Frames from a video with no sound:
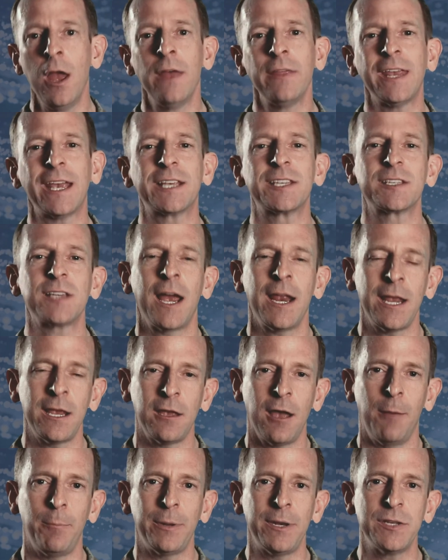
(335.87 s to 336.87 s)
the exciting
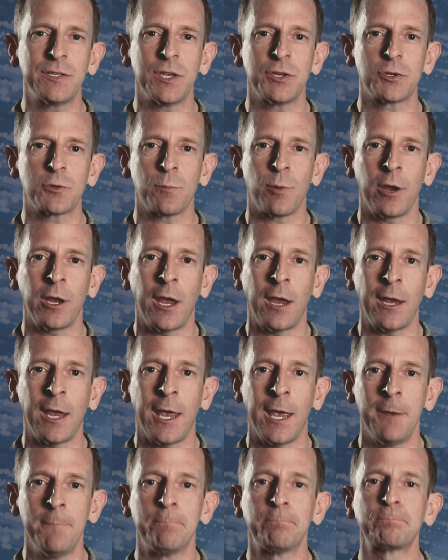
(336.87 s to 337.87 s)
companies that you're bringing
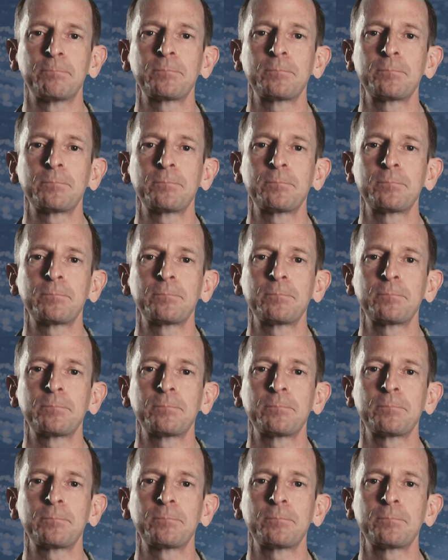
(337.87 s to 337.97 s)
in.